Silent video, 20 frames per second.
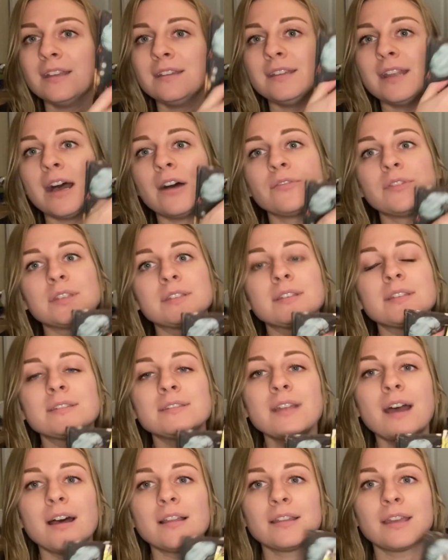Now, this is
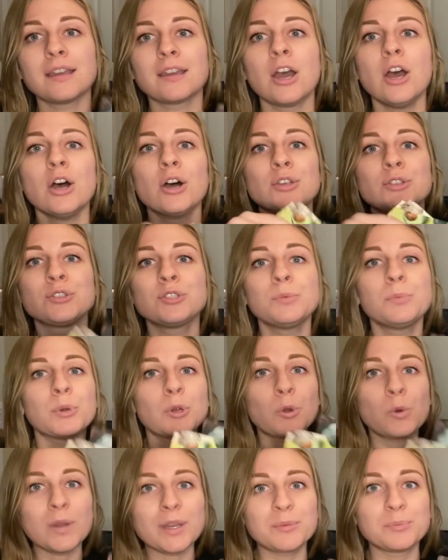not like a super
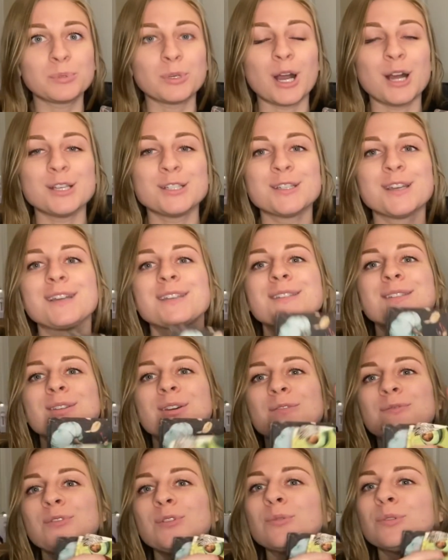quick project,
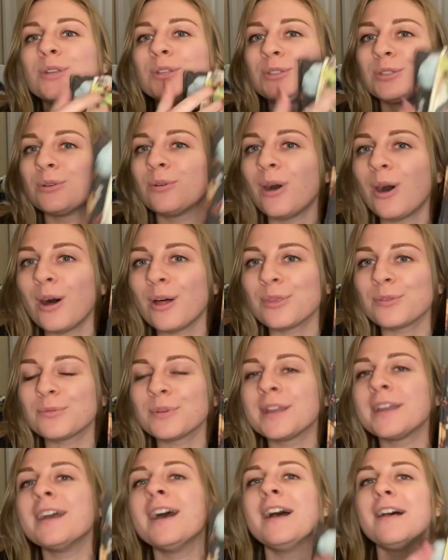so if you were to do all
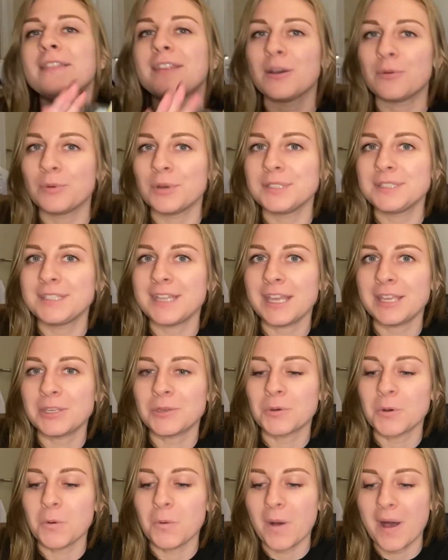three, that would take
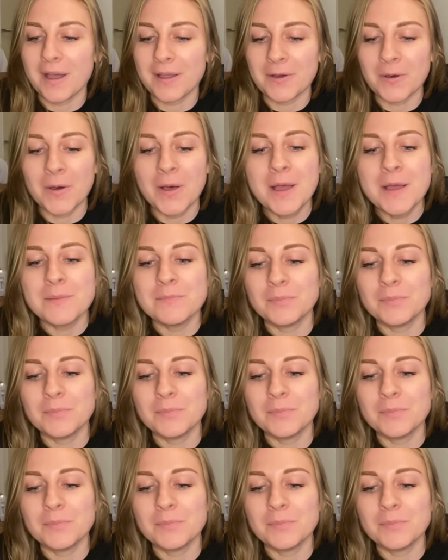you a while,